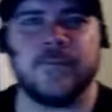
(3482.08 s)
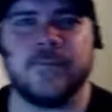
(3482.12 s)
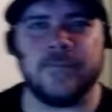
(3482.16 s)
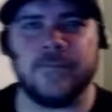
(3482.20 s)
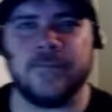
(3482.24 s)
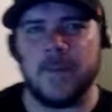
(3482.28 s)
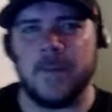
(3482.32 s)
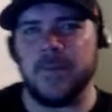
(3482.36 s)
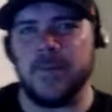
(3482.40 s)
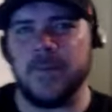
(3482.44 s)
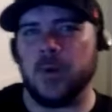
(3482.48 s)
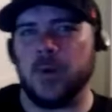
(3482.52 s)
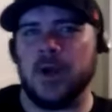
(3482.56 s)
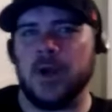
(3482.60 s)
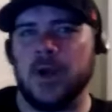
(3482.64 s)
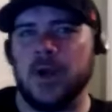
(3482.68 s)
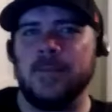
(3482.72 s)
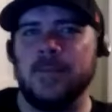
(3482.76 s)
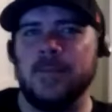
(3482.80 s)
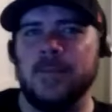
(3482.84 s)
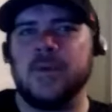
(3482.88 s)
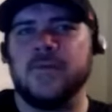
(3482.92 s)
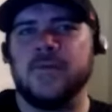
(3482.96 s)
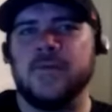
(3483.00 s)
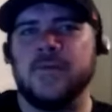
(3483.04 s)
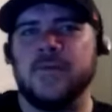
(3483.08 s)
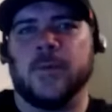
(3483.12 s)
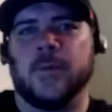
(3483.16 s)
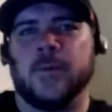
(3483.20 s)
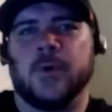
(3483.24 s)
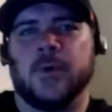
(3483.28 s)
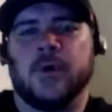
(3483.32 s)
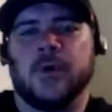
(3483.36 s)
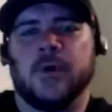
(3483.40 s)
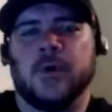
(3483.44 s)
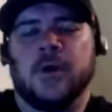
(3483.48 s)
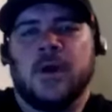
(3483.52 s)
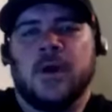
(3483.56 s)
February, maybe
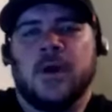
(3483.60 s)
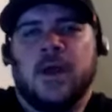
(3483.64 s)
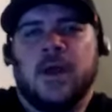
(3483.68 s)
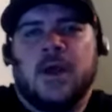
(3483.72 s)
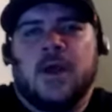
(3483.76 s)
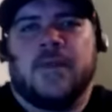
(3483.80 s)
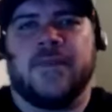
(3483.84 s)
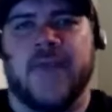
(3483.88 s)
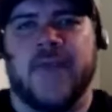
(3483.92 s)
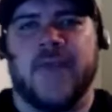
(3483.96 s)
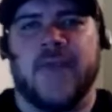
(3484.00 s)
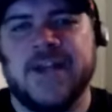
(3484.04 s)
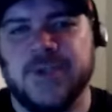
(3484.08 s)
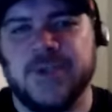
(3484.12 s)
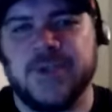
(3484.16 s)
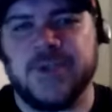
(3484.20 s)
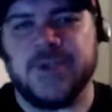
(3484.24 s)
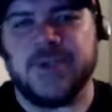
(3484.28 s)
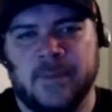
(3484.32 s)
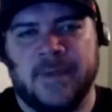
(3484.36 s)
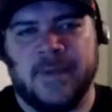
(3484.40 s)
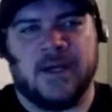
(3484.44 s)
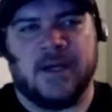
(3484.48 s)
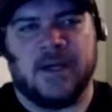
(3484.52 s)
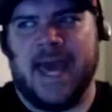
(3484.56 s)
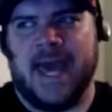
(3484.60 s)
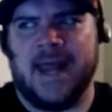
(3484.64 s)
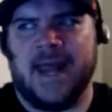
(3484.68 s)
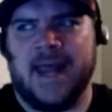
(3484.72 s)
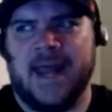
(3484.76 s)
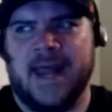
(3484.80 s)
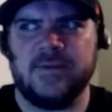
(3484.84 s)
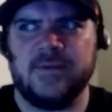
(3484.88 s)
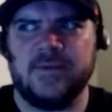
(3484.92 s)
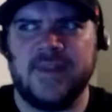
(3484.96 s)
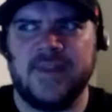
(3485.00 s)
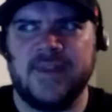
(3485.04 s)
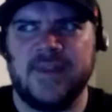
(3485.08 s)
for theatrical premiere. And
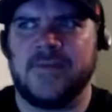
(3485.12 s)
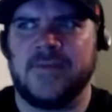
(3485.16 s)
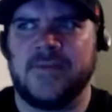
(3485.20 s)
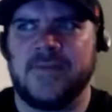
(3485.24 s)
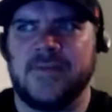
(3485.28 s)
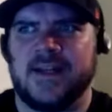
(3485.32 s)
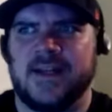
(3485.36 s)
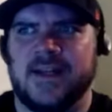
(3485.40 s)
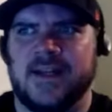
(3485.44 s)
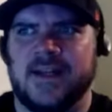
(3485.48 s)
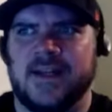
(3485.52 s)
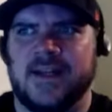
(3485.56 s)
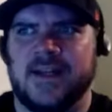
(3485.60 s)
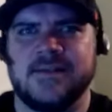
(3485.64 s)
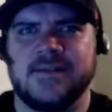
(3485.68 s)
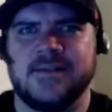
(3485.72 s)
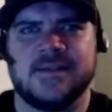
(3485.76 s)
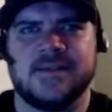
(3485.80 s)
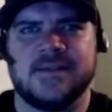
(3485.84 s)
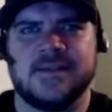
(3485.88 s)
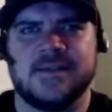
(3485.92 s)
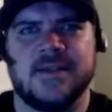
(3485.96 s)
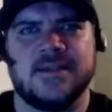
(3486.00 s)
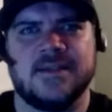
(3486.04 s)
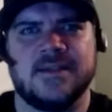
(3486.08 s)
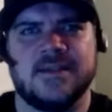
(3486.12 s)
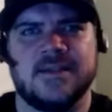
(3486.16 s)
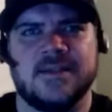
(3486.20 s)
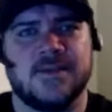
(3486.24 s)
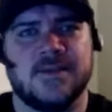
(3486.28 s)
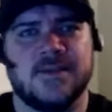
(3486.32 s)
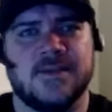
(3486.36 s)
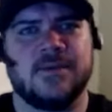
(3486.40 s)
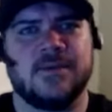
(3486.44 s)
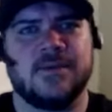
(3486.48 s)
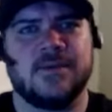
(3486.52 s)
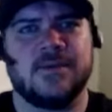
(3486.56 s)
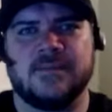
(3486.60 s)
I, I don't think I've even announced this
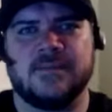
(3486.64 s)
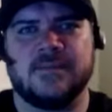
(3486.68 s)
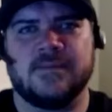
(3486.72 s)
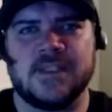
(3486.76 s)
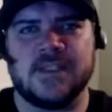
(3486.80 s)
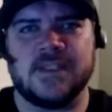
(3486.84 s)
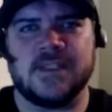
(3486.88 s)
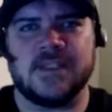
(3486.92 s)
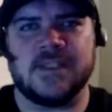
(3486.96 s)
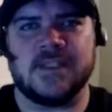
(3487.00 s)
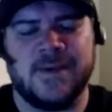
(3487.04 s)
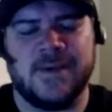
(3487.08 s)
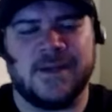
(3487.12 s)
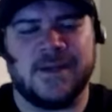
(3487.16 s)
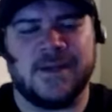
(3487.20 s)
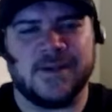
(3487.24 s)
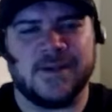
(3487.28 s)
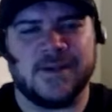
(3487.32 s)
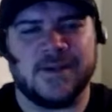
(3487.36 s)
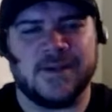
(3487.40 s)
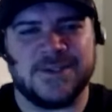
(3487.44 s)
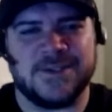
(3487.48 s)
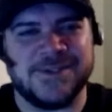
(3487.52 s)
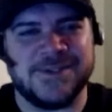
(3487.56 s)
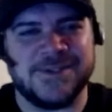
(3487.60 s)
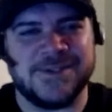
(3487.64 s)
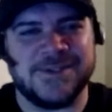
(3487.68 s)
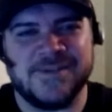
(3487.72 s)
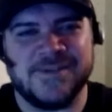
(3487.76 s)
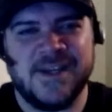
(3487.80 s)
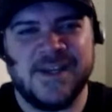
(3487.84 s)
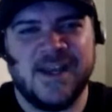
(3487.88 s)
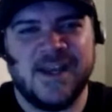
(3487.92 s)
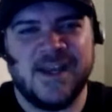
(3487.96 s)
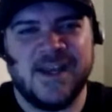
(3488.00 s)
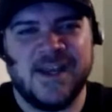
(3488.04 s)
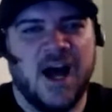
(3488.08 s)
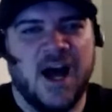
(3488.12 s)
yet. So this might be an
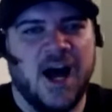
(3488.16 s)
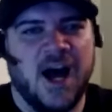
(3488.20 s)
exclusive.